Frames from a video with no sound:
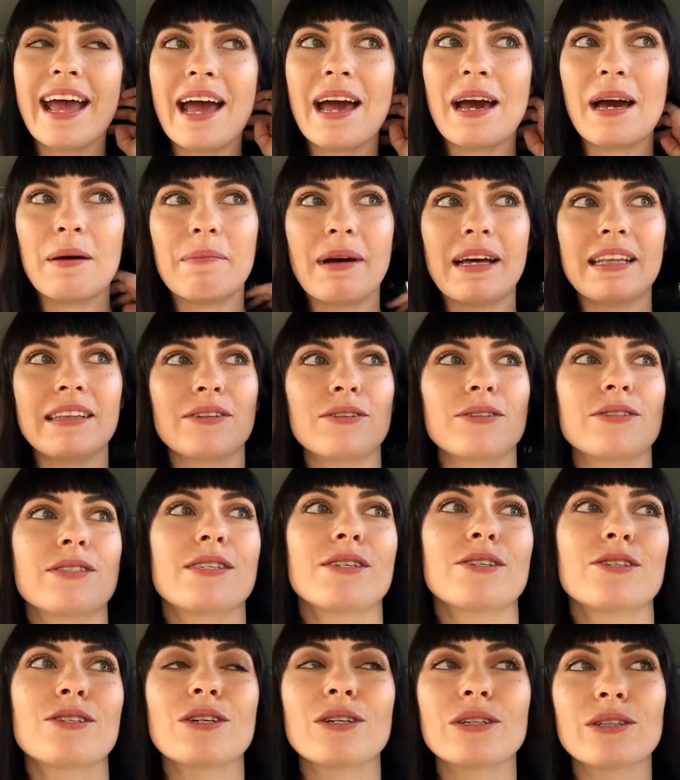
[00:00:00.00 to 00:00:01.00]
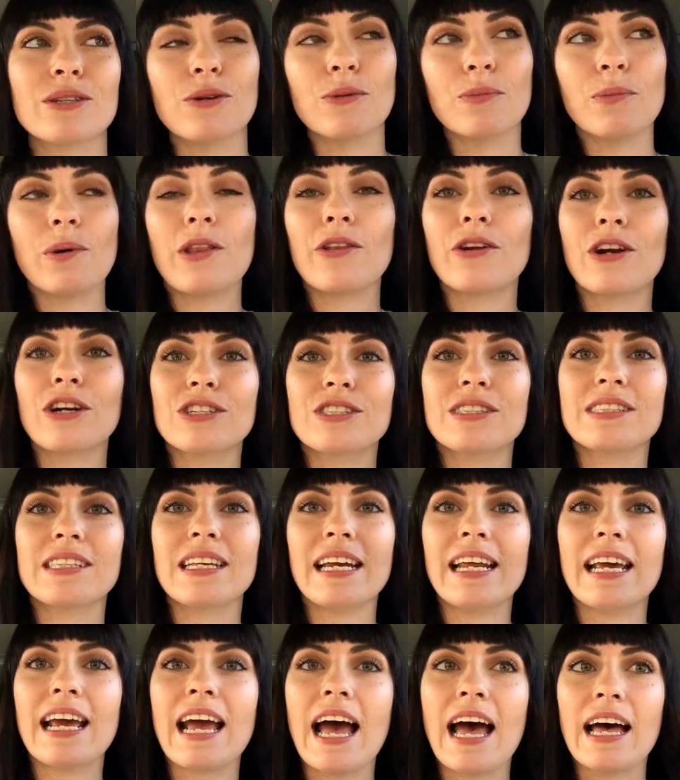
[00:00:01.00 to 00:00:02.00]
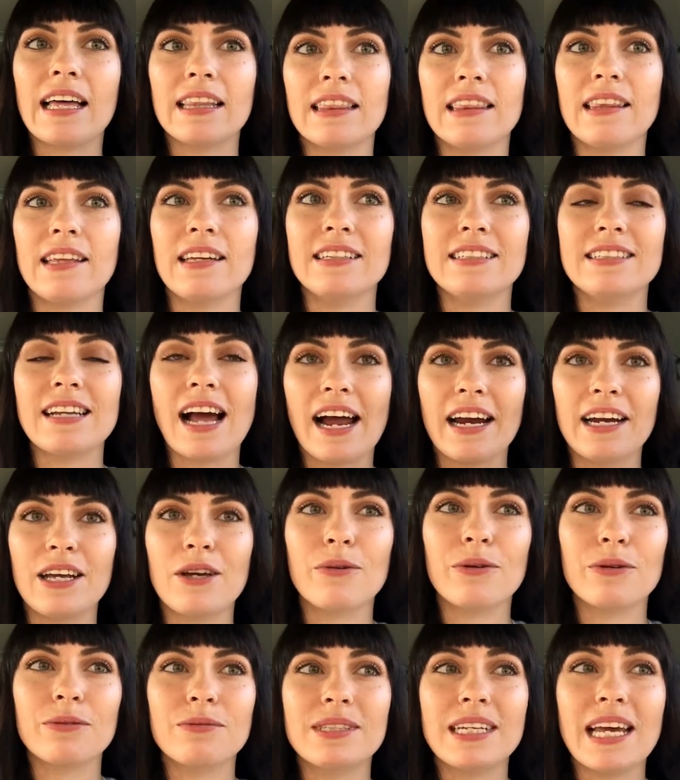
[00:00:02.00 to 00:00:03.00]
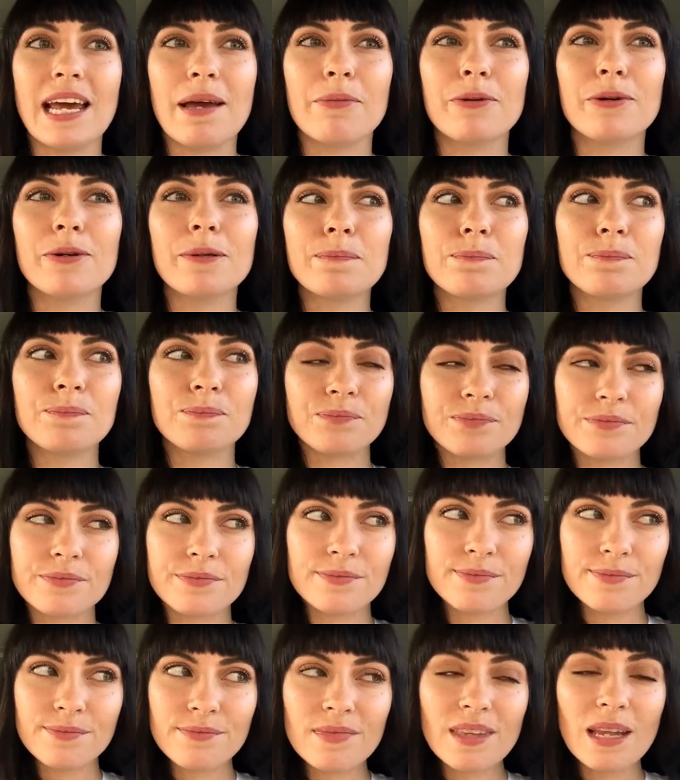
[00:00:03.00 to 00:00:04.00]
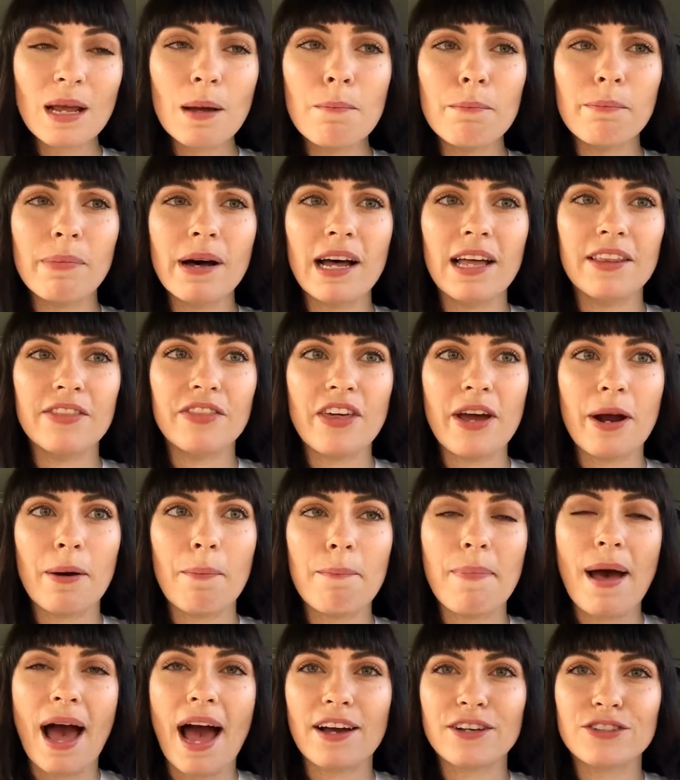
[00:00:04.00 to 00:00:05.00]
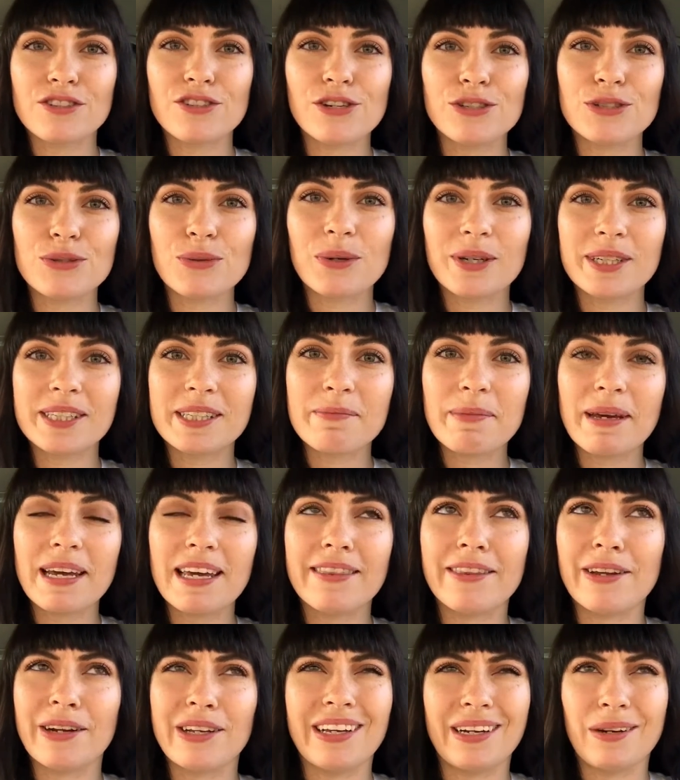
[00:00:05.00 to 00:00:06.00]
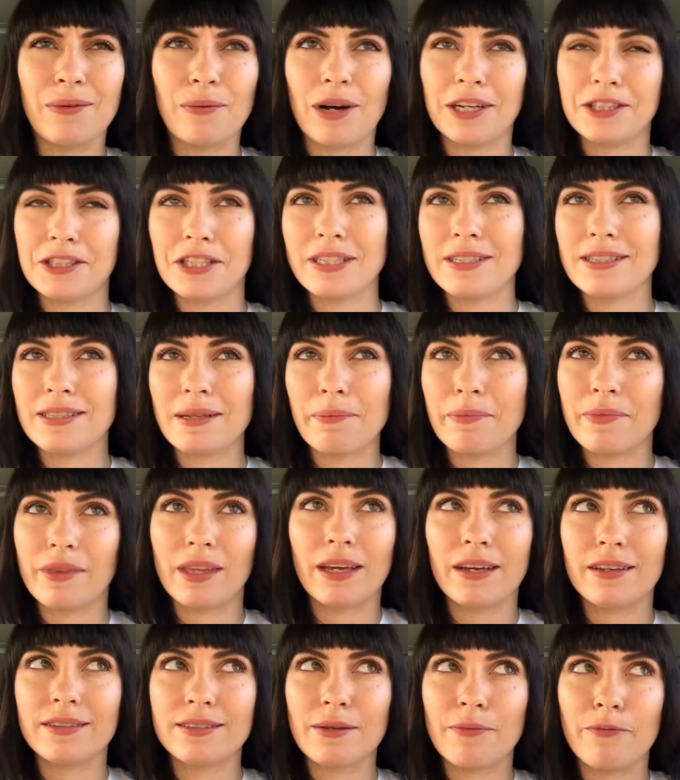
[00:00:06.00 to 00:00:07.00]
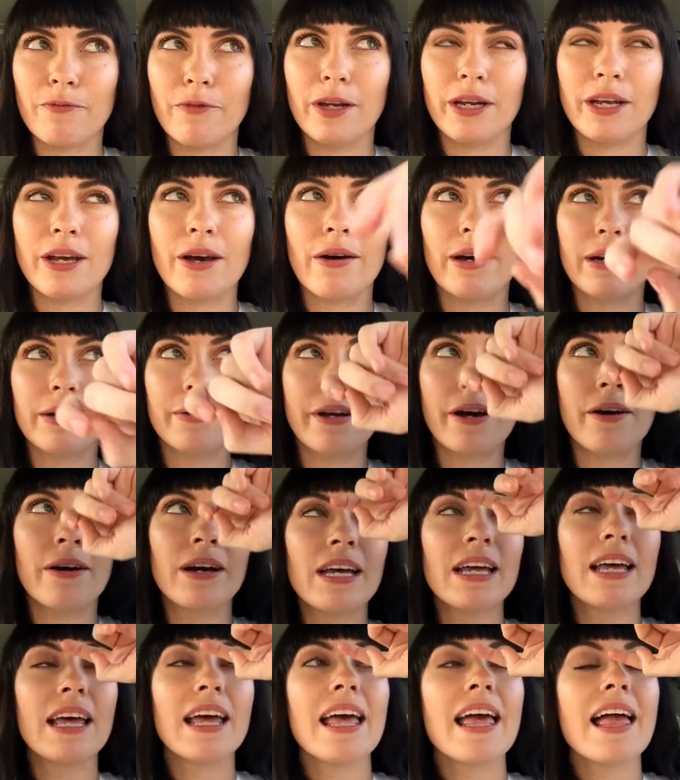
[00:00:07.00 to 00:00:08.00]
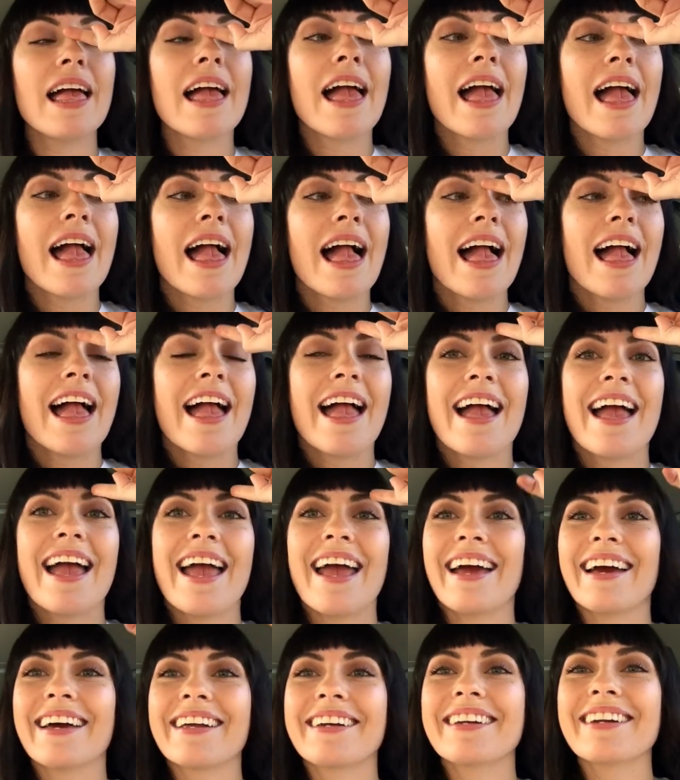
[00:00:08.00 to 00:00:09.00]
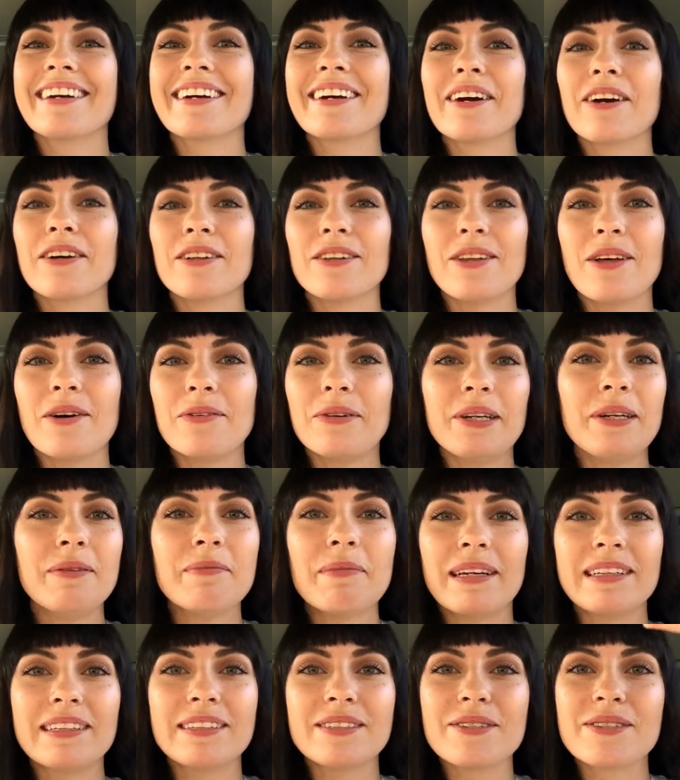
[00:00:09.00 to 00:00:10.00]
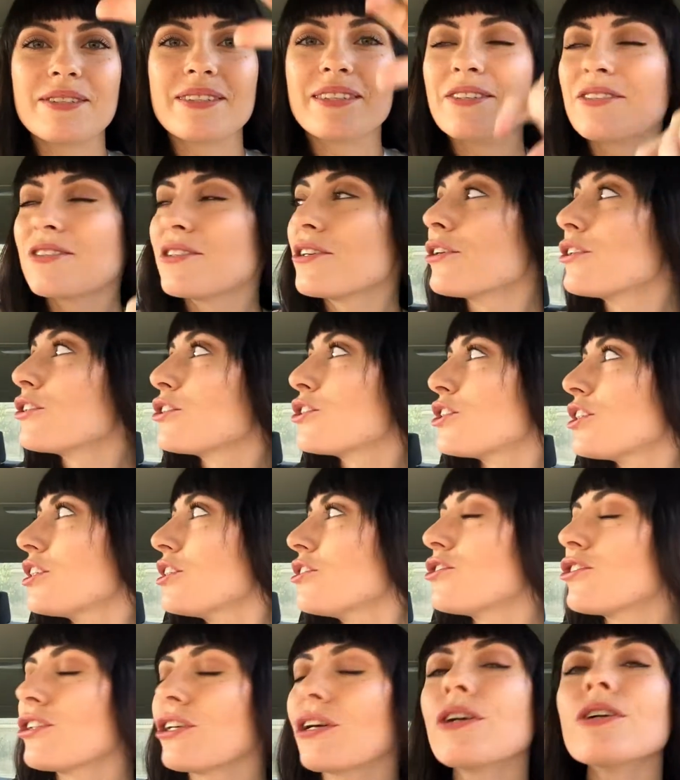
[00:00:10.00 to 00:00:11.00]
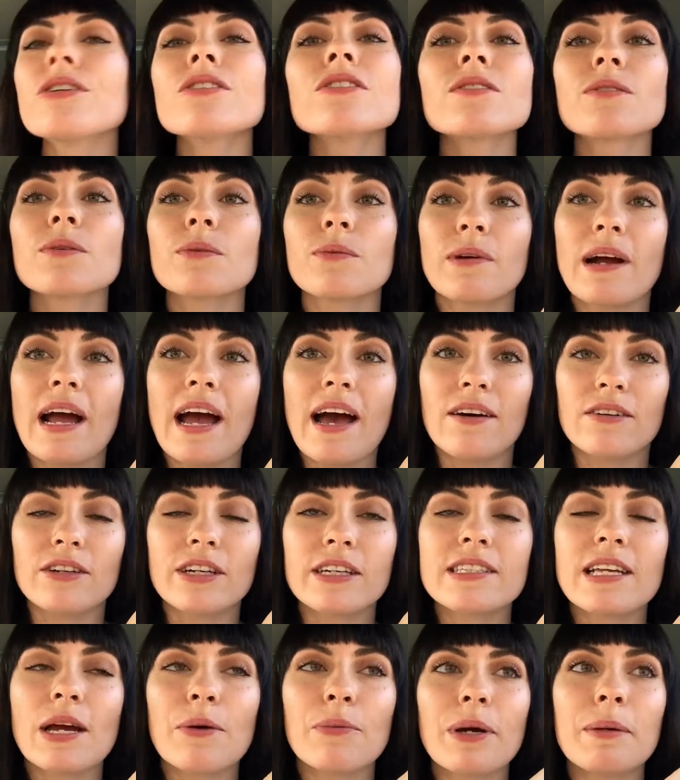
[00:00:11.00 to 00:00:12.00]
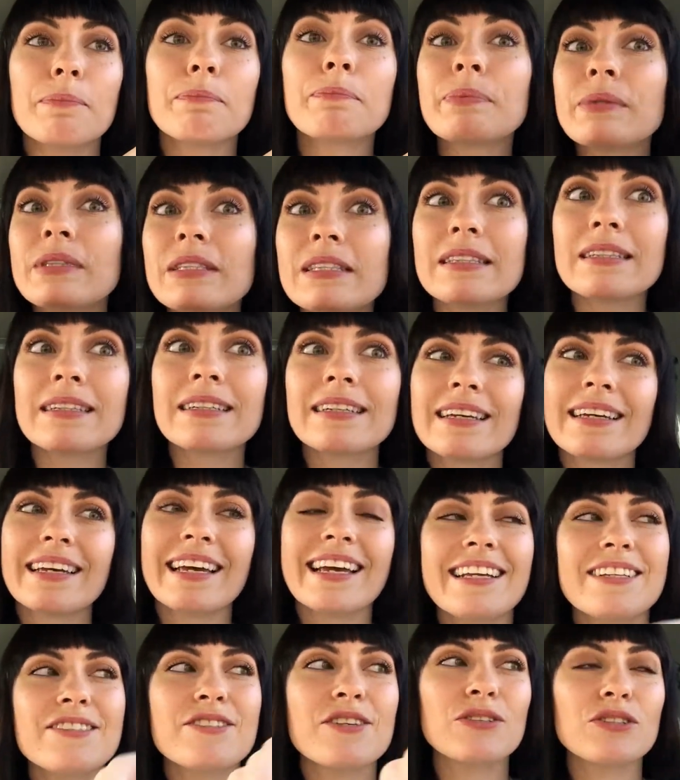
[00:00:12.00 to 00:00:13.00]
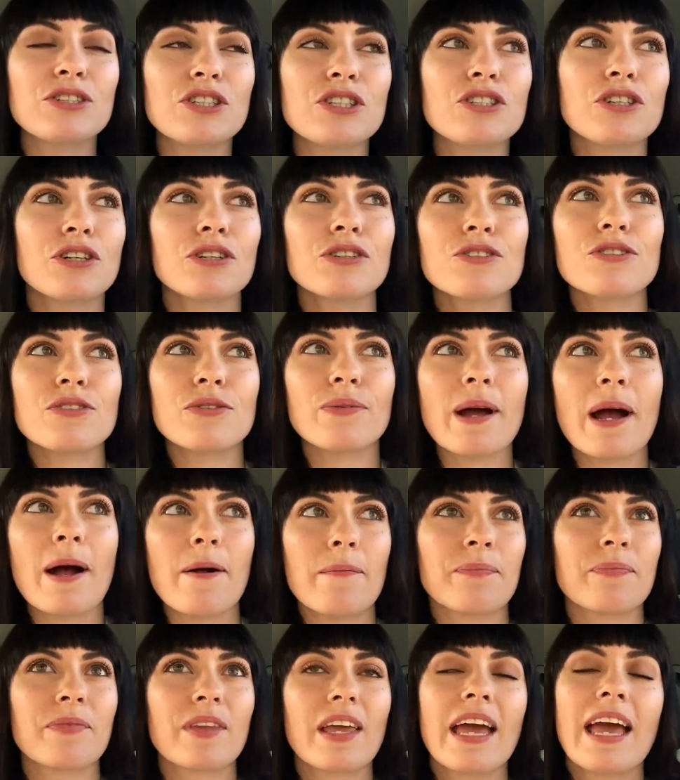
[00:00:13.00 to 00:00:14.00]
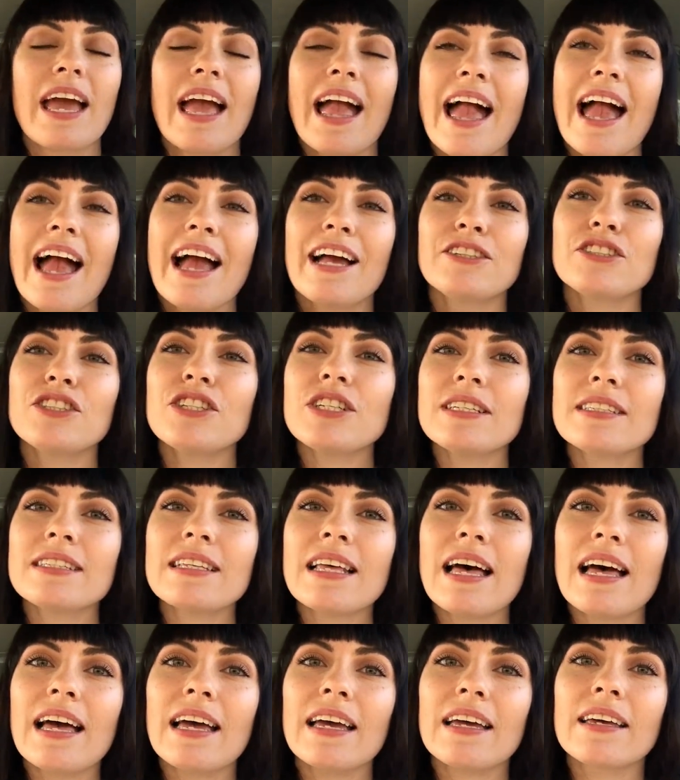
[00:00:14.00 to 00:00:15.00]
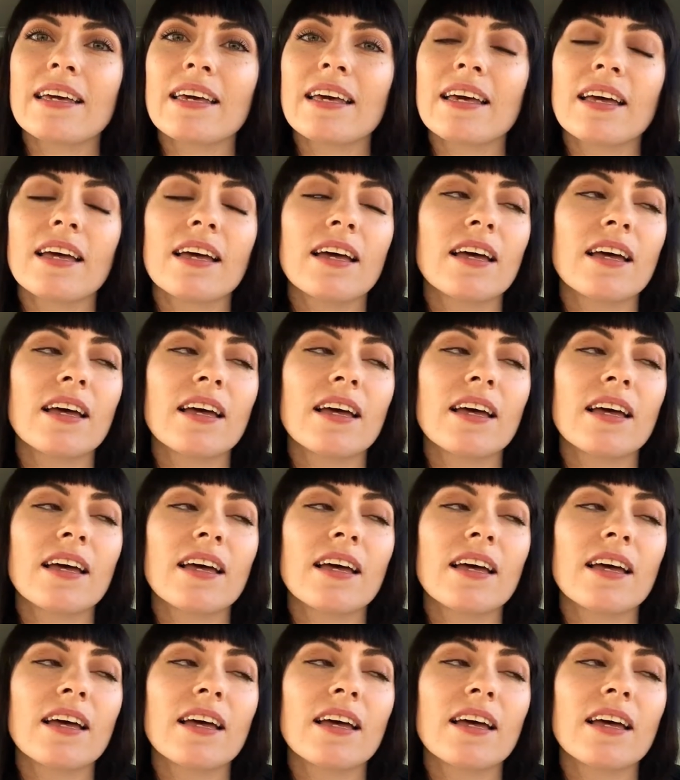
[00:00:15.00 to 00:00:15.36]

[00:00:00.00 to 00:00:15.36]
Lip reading: and my little sister and little brother are sitting at the dining room table, but their backs are towards me and they're watching some video, I don't know. And Chloe, my little sister, she turns around because I went psst, and so she turns around and she's like,